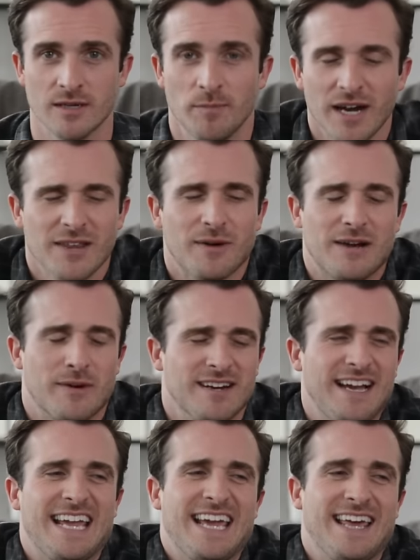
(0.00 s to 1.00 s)
And by the way, when
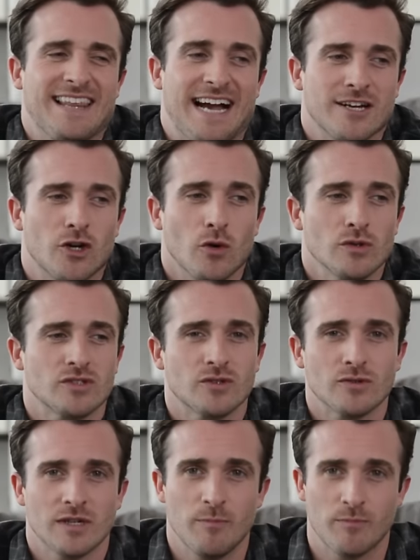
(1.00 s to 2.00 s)
I hear that, cool story,